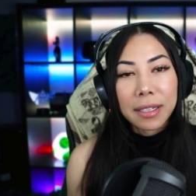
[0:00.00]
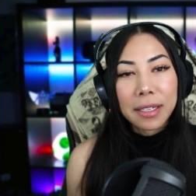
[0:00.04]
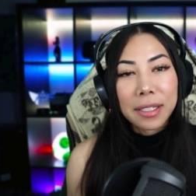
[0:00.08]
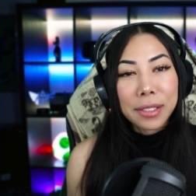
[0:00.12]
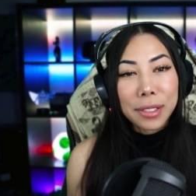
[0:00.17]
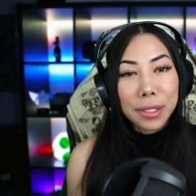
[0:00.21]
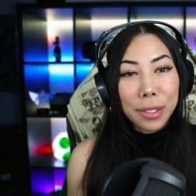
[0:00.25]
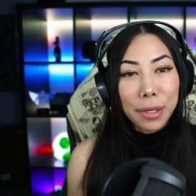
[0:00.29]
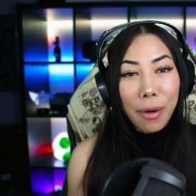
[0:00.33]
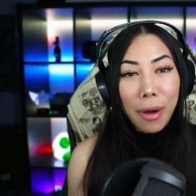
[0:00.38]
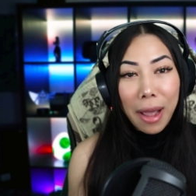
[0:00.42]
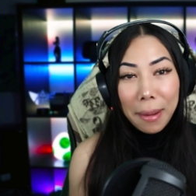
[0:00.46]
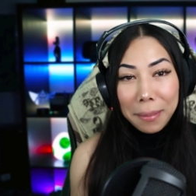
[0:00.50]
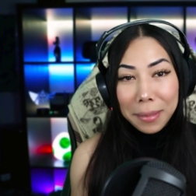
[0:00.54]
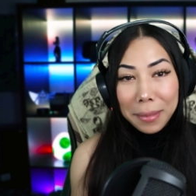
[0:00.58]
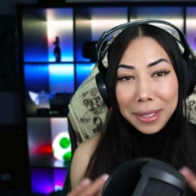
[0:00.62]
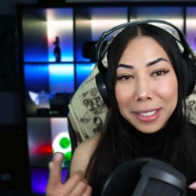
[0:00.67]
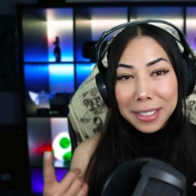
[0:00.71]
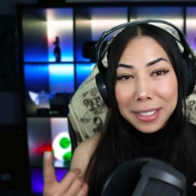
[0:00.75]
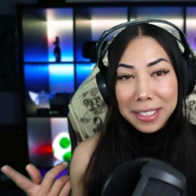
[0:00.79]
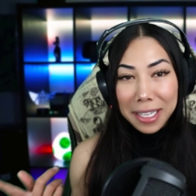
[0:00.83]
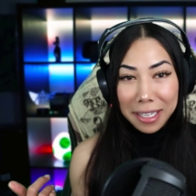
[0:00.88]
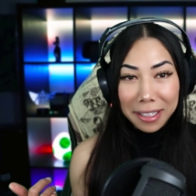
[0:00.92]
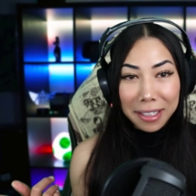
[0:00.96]
So I'm
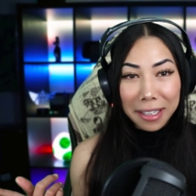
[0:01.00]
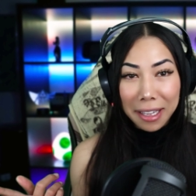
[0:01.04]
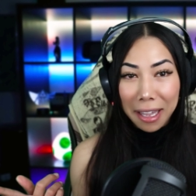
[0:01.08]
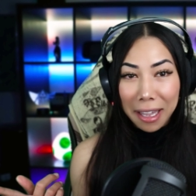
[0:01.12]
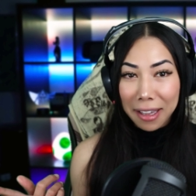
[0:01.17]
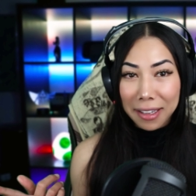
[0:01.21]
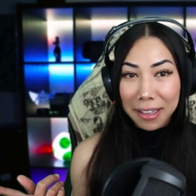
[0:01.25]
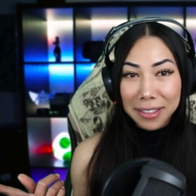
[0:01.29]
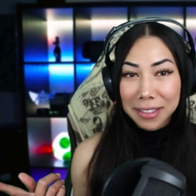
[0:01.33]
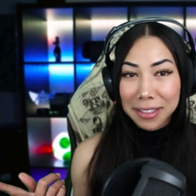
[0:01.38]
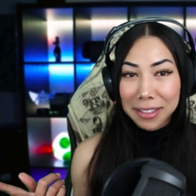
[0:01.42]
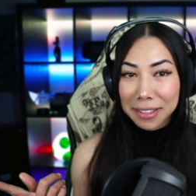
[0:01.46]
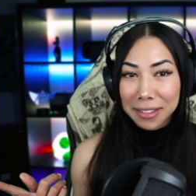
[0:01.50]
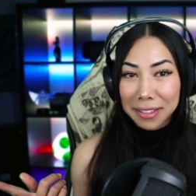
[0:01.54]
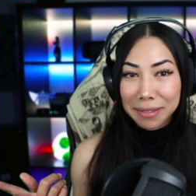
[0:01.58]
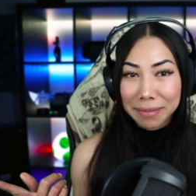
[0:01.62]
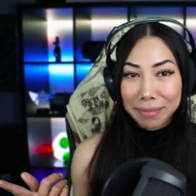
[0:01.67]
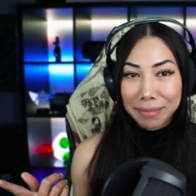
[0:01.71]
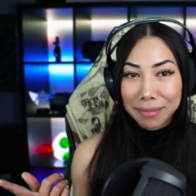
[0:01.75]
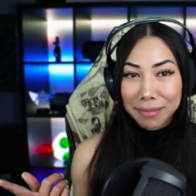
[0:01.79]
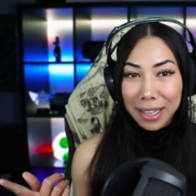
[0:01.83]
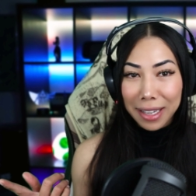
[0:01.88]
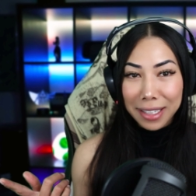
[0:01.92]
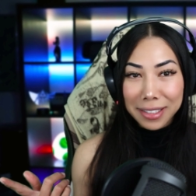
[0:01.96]
gonna take a guess
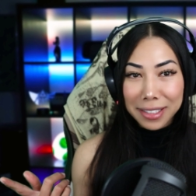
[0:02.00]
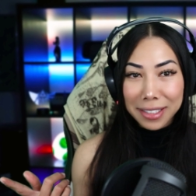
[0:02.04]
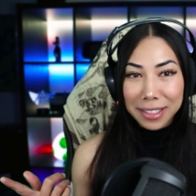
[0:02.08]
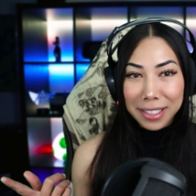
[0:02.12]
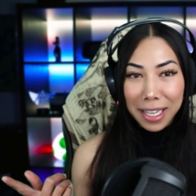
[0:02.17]
and say